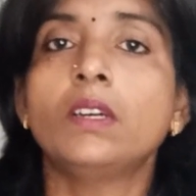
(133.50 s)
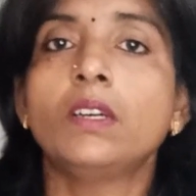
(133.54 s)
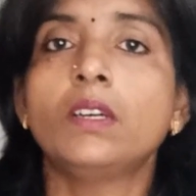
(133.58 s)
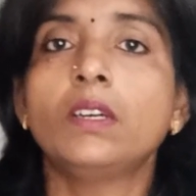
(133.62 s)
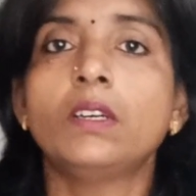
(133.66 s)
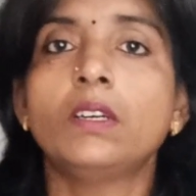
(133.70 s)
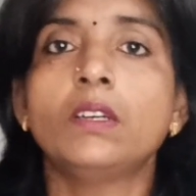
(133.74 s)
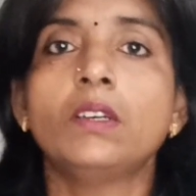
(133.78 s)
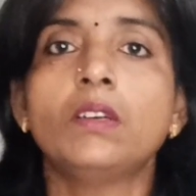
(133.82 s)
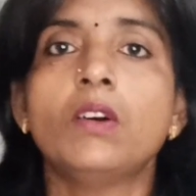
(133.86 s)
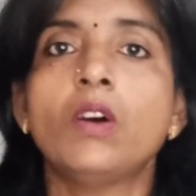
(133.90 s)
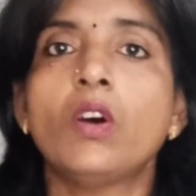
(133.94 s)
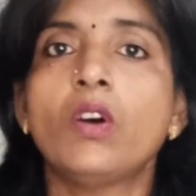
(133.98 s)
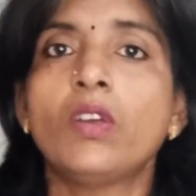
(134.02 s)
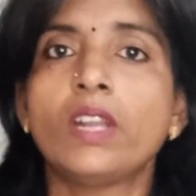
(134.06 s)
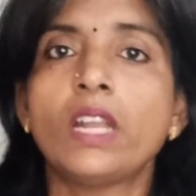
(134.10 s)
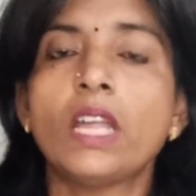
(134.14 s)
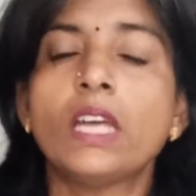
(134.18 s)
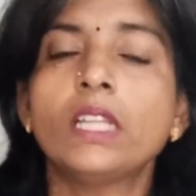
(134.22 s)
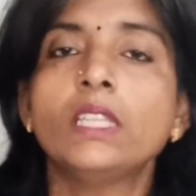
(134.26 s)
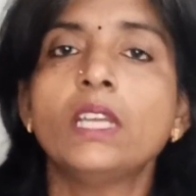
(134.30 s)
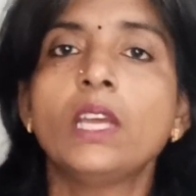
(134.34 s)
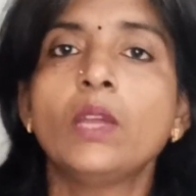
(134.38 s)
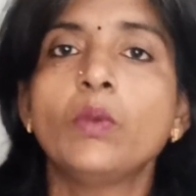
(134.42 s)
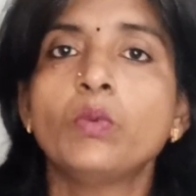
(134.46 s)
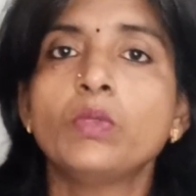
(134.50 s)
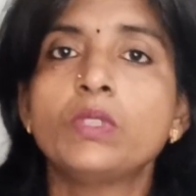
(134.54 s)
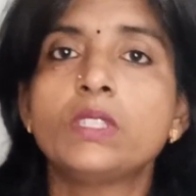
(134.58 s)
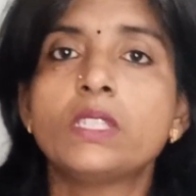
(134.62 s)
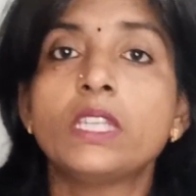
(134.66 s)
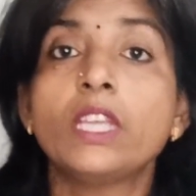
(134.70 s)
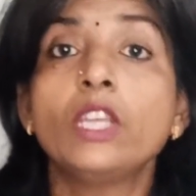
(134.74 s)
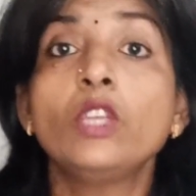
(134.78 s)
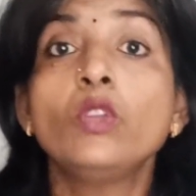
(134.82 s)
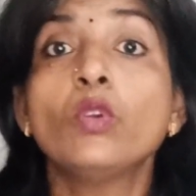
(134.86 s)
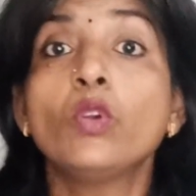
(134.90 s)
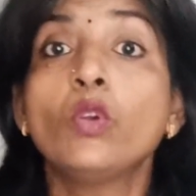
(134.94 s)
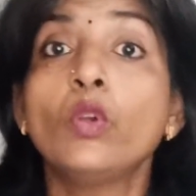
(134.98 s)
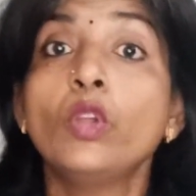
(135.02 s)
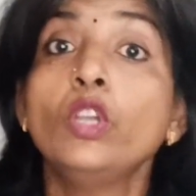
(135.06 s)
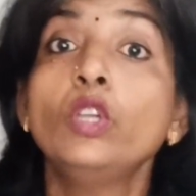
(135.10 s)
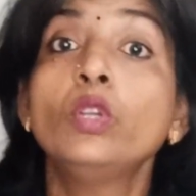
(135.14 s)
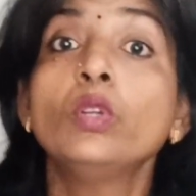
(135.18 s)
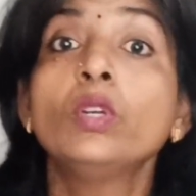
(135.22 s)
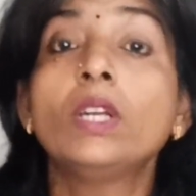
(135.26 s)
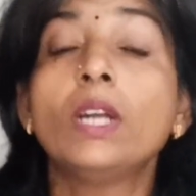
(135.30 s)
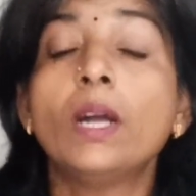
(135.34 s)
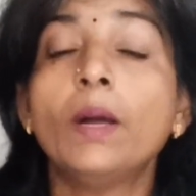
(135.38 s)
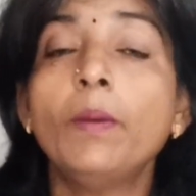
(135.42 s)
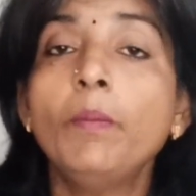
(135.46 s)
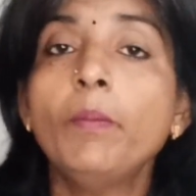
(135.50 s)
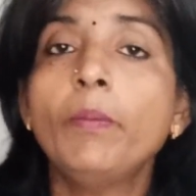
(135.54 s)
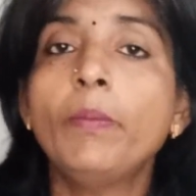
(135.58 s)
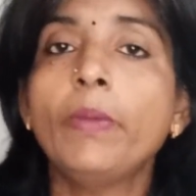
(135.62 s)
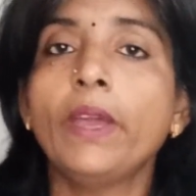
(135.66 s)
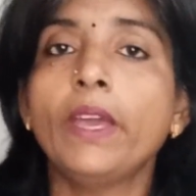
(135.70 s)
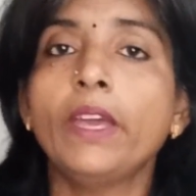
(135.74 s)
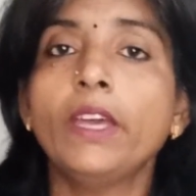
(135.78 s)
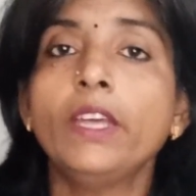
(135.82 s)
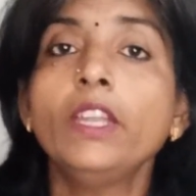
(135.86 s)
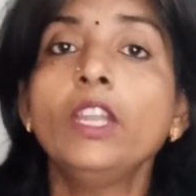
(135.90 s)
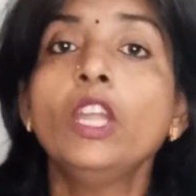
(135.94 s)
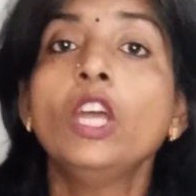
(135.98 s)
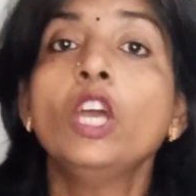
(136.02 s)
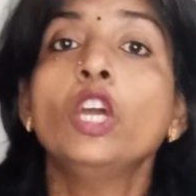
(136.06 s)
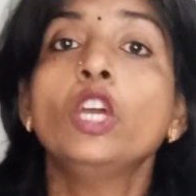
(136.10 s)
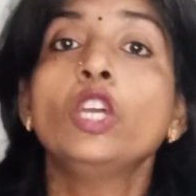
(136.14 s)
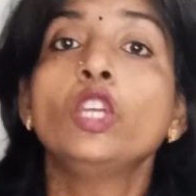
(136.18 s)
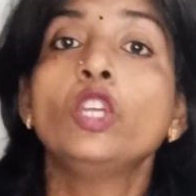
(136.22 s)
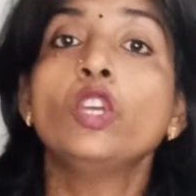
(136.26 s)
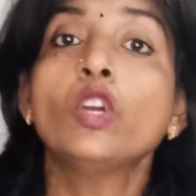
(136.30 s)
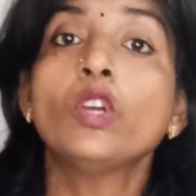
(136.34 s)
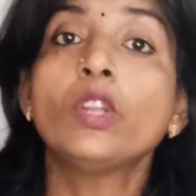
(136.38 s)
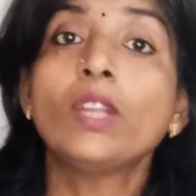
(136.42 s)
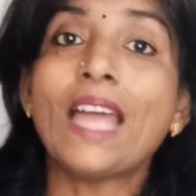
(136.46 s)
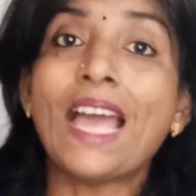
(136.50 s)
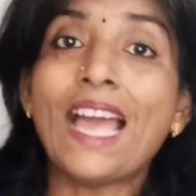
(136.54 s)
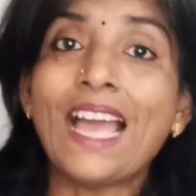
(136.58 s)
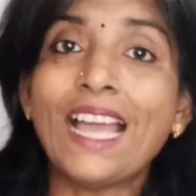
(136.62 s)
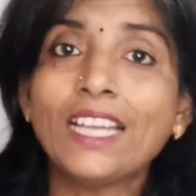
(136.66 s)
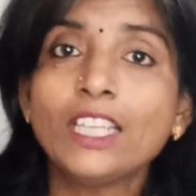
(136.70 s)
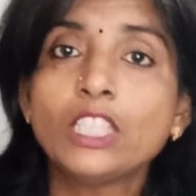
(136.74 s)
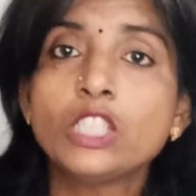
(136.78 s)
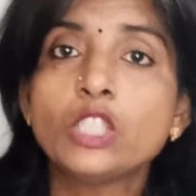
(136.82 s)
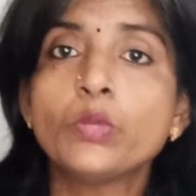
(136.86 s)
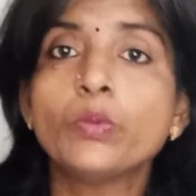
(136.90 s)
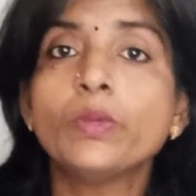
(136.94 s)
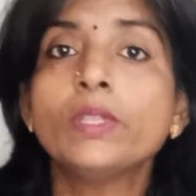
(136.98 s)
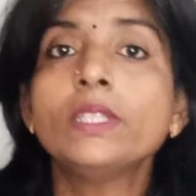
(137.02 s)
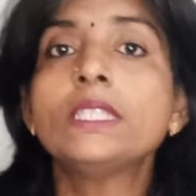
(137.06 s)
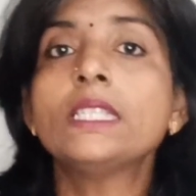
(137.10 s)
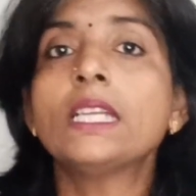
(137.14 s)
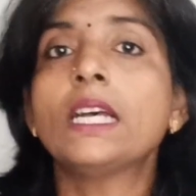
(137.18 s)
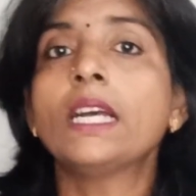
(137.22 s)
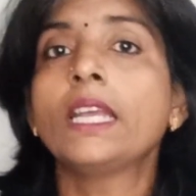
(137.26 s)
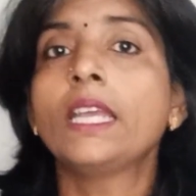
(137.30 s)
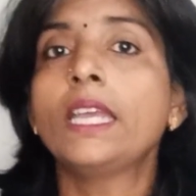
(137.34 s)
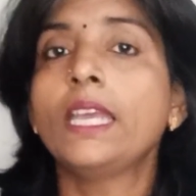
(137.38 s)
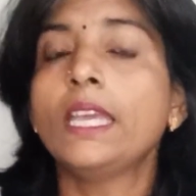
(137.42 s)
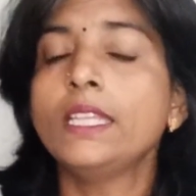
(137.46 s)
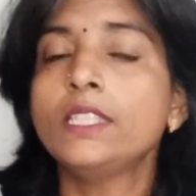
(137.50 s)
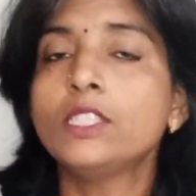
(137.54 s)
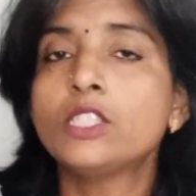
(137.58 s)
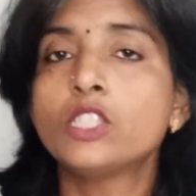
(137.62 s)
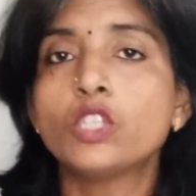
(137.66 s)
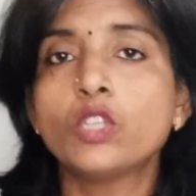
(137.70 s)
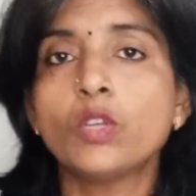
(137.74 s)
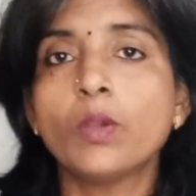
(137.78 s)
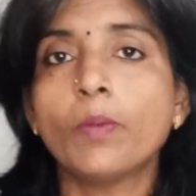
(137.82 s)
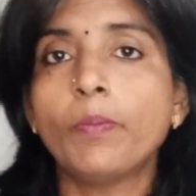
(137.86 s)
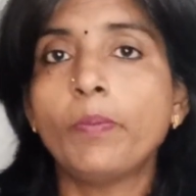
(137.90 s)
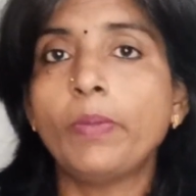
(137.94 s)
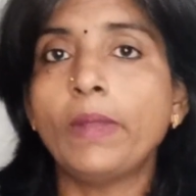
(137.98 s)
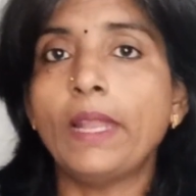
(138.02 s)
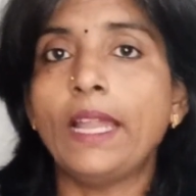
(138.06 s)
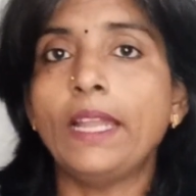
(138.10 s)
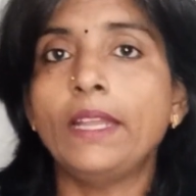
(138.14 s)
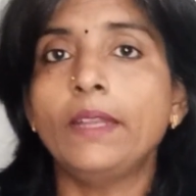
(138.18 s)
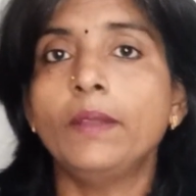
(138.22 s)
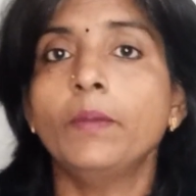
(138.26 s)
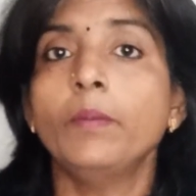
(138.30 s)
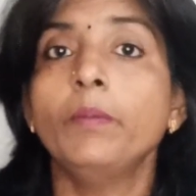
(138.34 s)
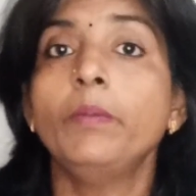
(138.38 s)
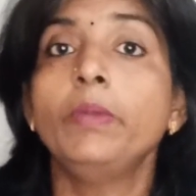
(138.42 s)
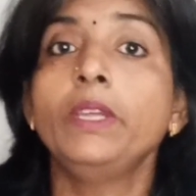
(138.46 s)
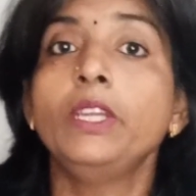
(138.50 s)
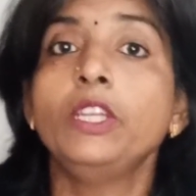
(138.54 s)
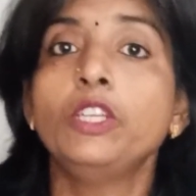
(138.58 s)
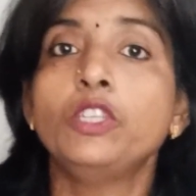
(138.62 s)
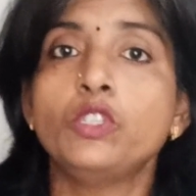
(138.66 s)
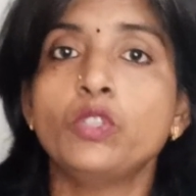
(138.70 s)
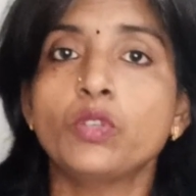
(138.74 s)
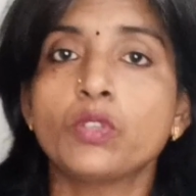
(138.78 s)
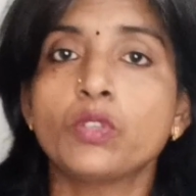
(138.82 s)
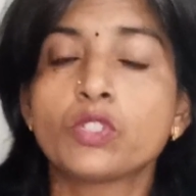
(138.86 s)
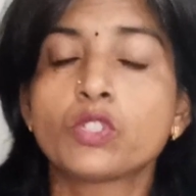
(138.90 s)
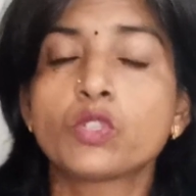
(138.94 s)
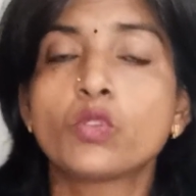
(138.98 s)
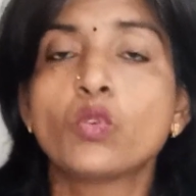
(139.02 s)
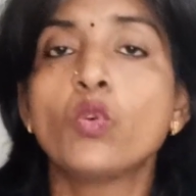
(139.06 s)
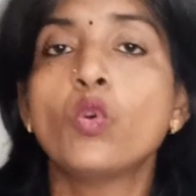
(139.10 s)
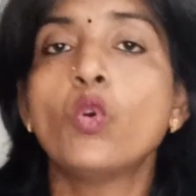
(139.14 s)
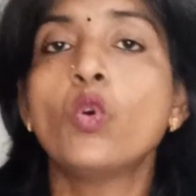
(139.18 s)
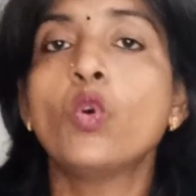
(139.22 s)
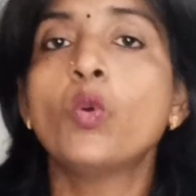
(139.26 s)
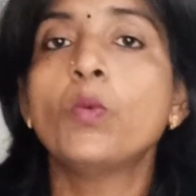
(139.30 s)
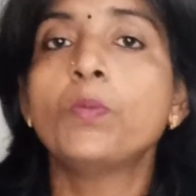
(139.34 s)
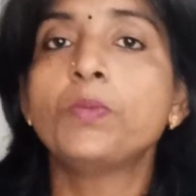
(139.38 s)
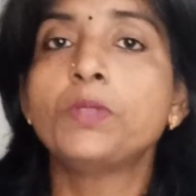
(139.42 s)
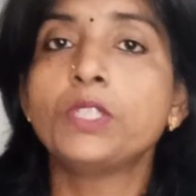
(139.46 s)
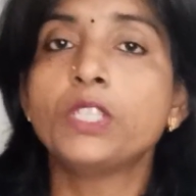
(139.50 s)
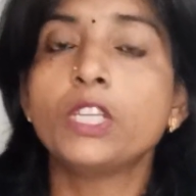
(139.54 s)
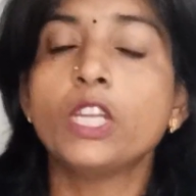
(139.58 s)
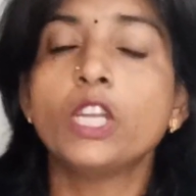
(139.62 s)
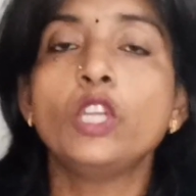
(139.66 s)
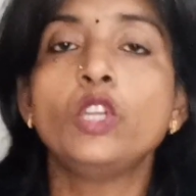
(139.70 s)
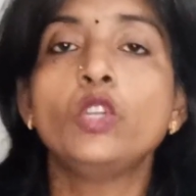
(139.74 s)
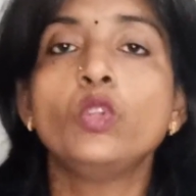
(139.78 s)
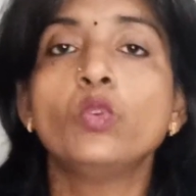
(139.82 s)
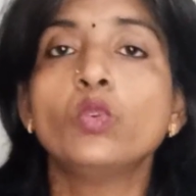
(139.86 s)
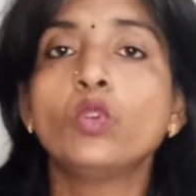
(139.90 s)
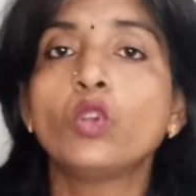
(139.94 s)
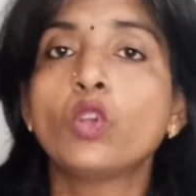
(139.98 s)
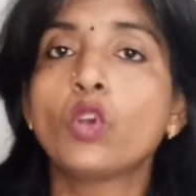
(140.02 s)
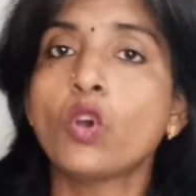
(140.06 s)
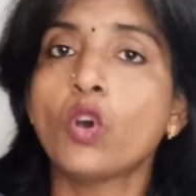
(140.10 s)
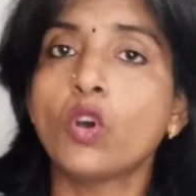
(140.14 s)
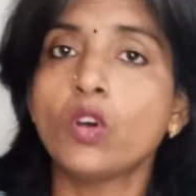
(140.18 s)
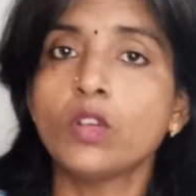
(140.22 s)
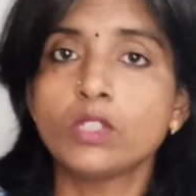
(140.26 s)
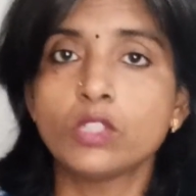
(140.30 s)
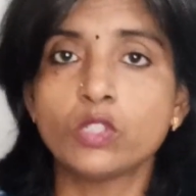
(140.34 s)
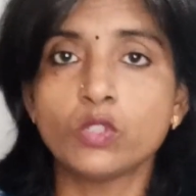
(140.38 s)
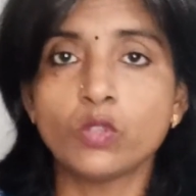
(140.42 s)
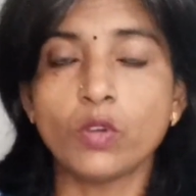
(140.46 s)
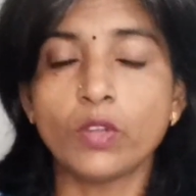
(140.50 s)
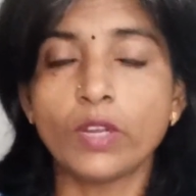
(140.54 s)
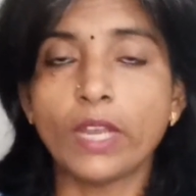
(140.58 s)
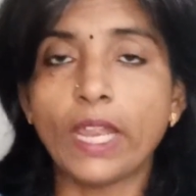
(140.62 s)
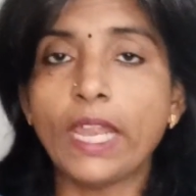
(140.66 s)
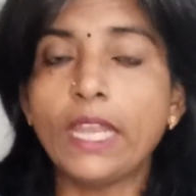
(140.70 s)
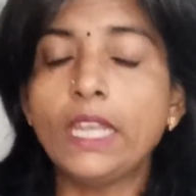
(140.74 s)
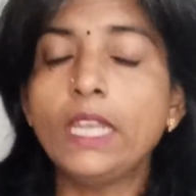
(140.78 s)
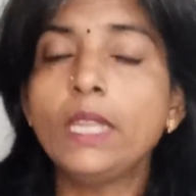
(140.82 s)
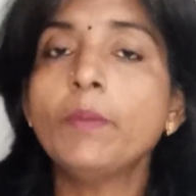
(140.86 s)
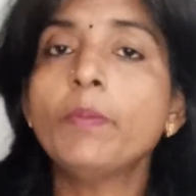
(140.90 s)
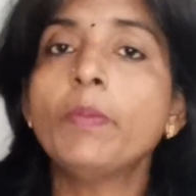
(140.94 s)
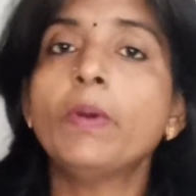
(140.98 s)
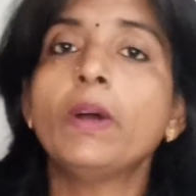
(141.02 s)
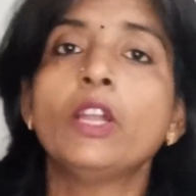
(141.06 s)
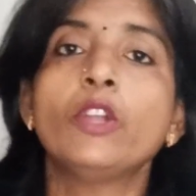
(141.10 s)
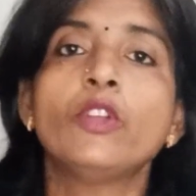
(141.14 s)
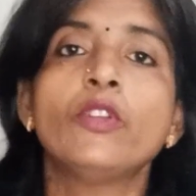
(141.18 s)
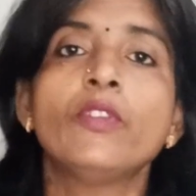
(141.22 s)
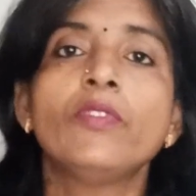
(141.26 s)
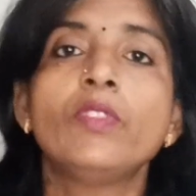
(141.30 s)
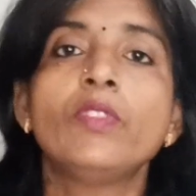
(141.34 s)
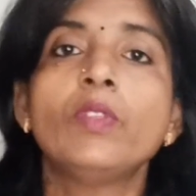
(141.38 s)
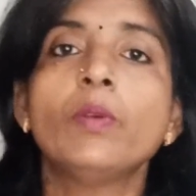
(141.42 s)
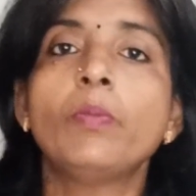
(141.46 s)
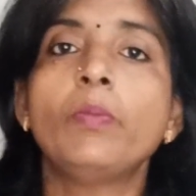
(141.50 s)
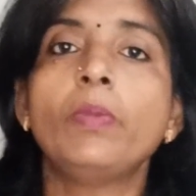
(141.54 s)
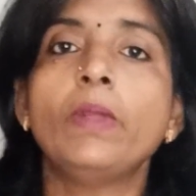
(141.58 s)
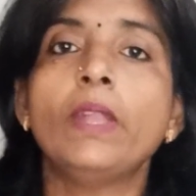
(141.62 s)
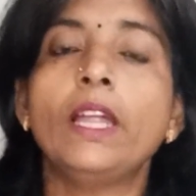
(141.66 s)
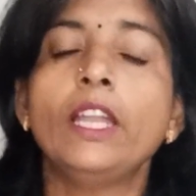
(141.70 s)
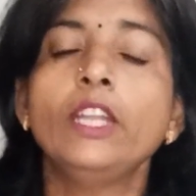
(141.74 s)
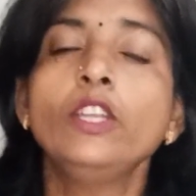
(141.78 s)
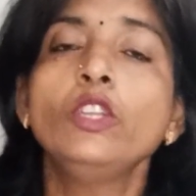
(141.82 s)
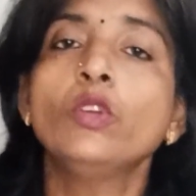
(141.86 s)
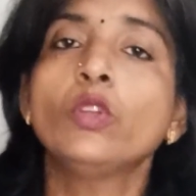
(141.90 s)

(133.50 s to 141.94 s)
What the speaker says: or rather I would say you're going to compare your actuals against your plan, be it your scope, schedule, cost, or any part of the plan.